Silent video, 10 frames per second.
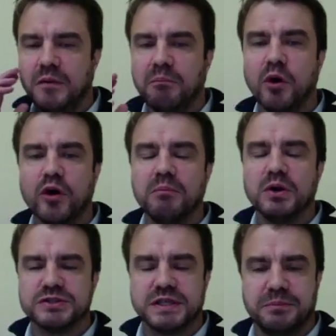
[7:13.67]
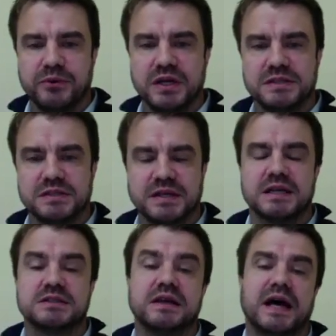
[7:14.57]
more and more separations are
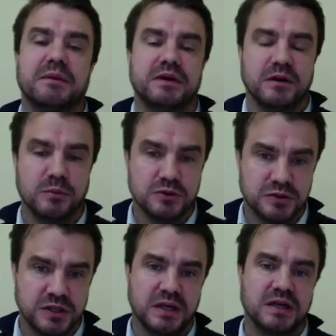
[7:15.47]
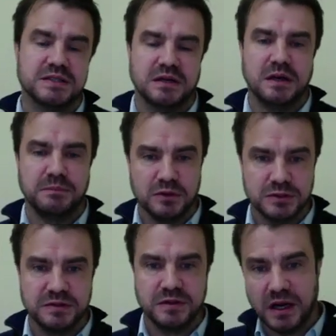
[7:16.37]
actually happening among childless
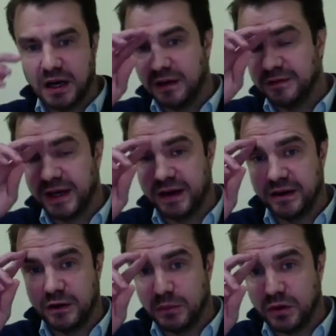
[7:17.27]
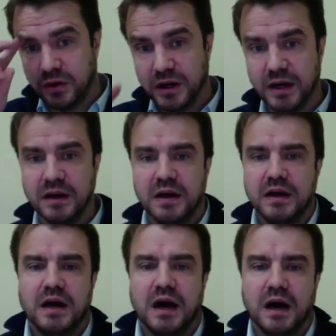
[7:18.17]
couples than among
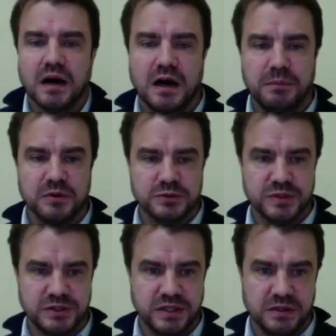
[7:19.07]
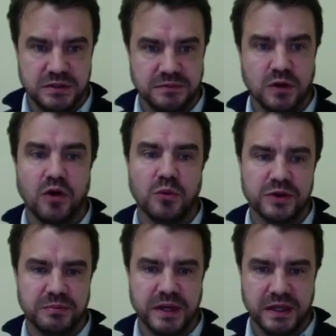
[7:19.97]
couples with children or
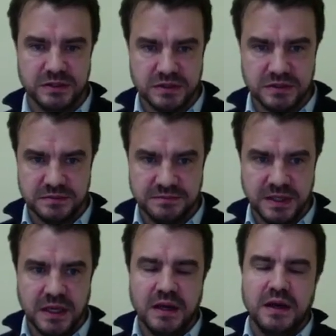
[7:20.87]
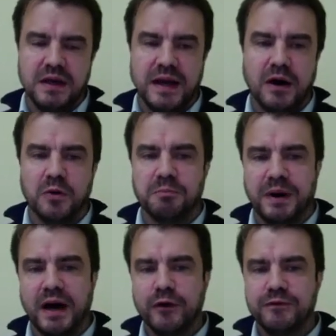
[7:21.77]
with many children. Now,
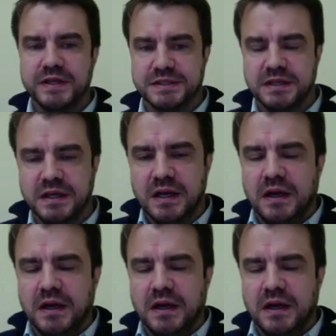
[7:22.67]
part of this